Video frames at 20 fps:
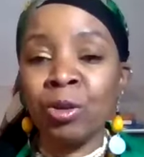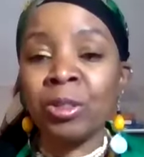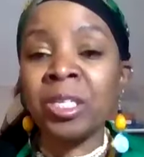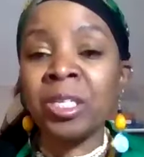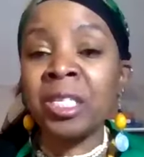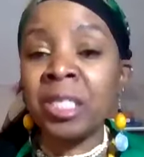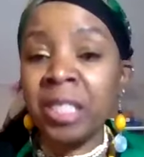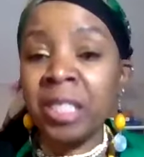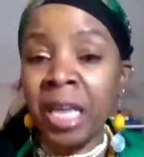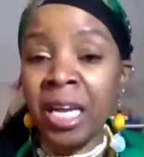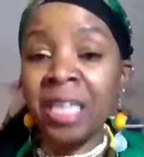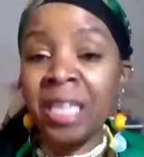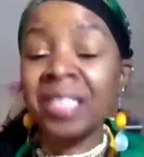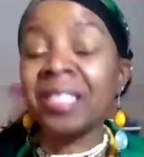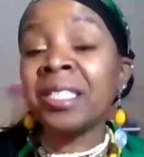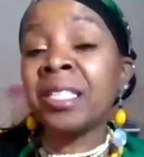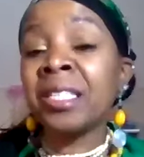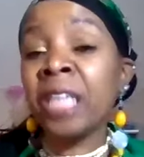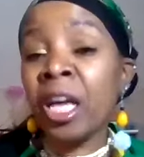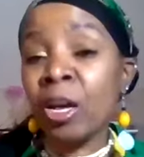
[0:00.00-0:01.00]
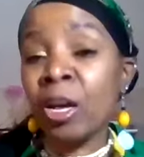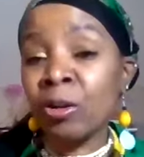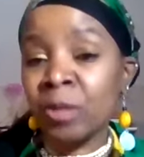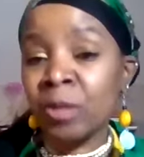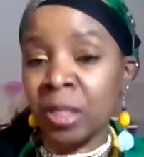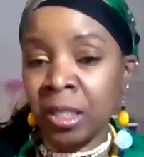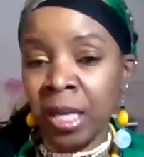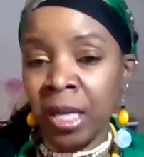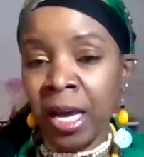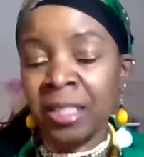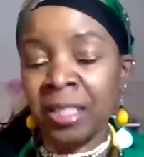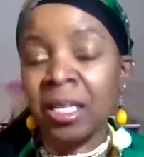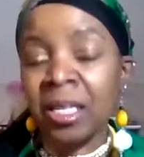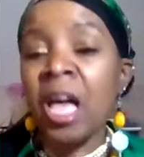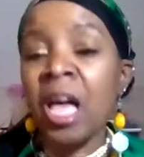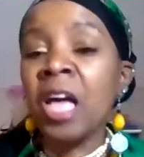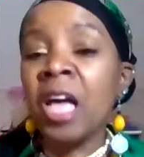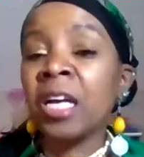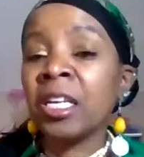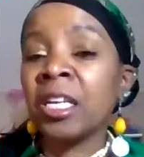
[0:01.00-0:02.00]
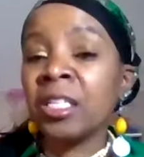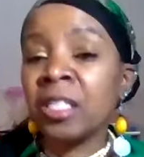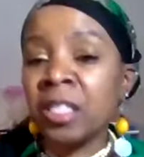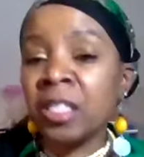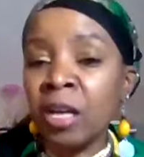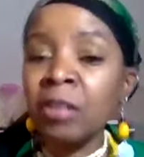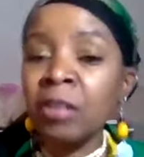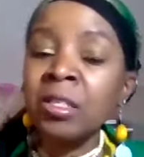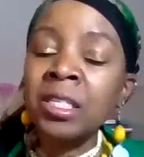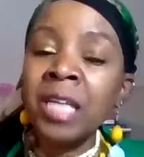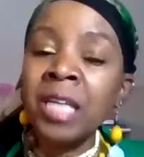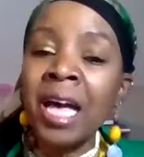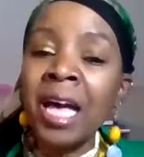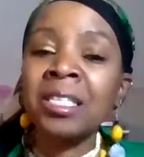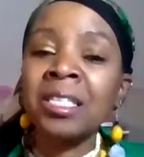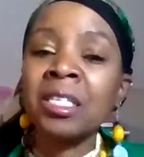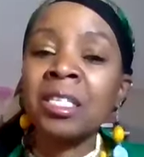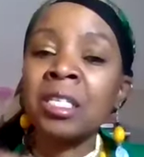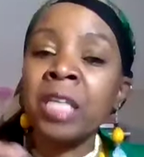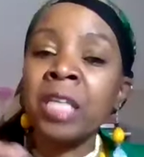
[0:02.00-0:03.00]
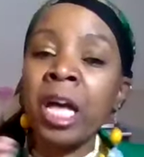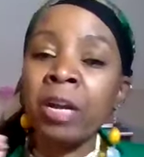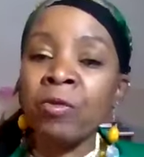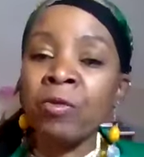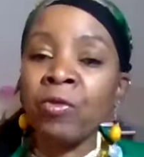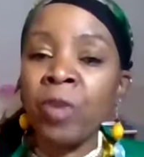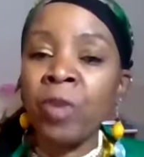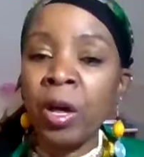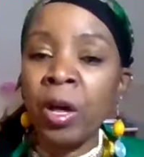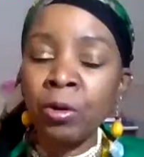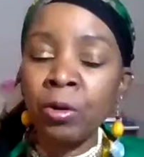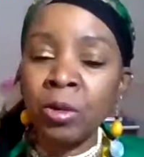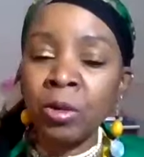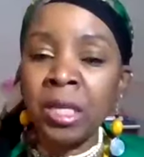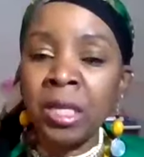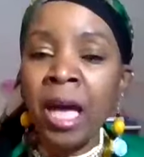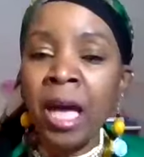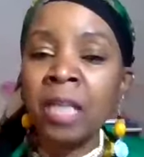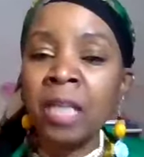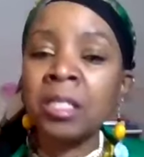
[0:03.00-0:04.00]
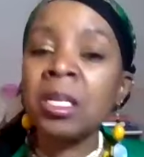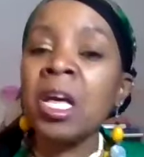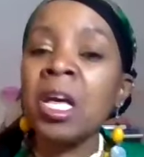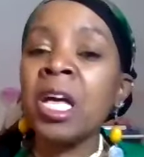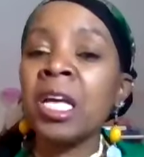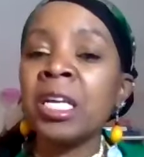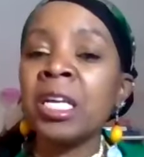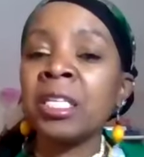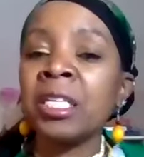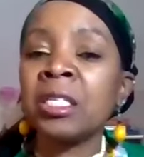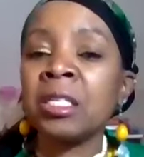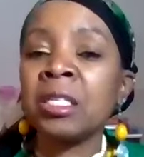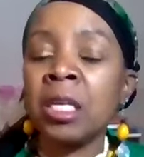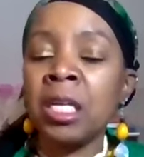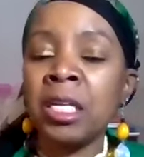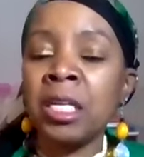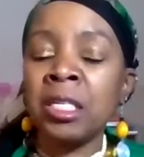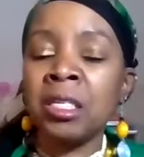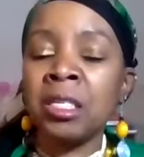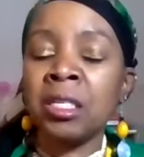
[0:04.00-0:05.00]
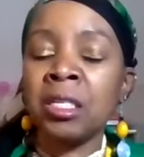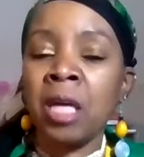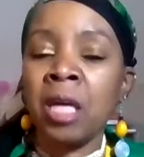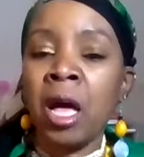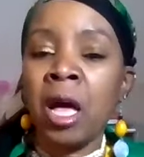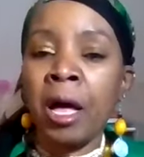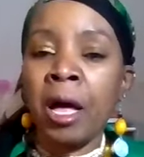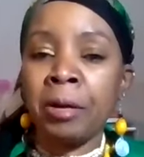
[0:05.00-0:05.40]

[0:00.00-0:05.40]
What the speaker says: state sales tax, because sales tax is not a federal tax. It's